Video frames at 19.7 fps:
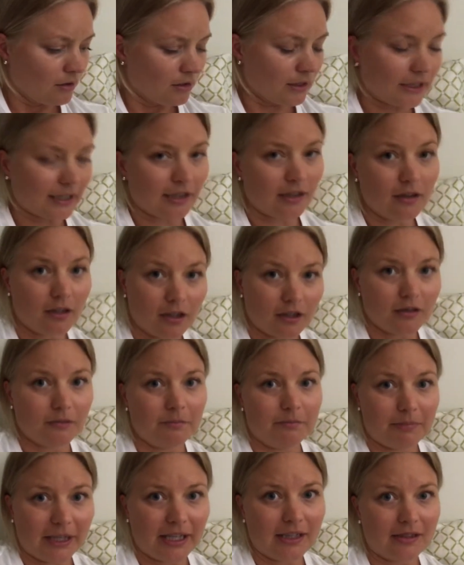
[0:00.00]
Like a lot
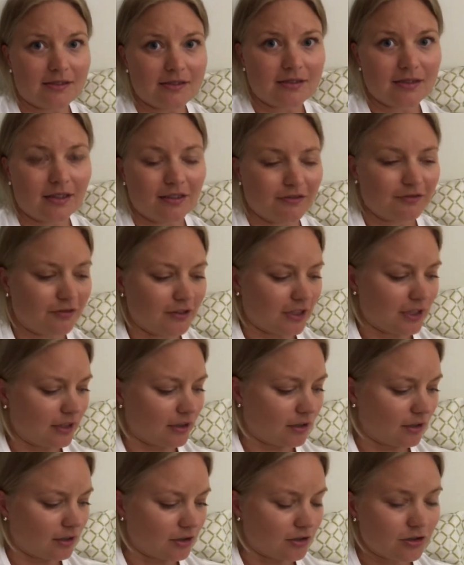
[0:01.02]
of bad stuff, like
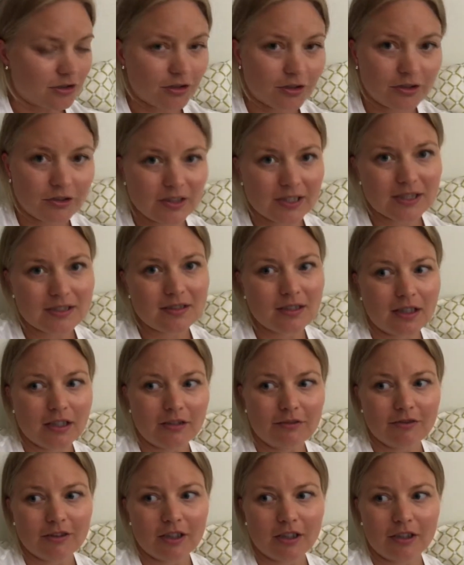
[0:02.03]
a lot of sugary
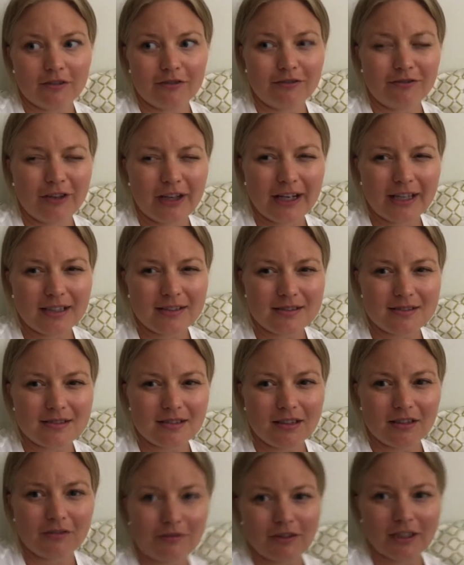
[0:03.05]
stuff, a lot of fatty
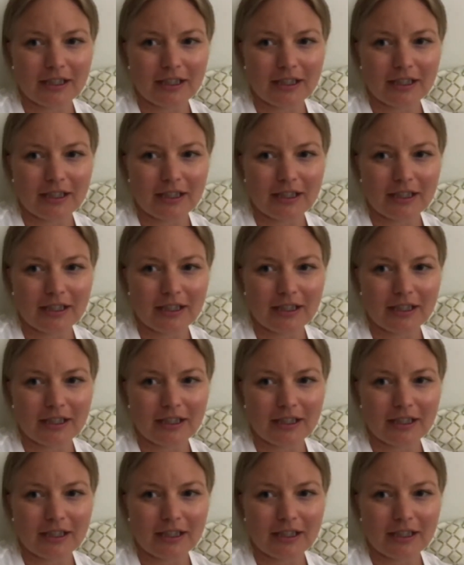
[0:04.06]
stuff.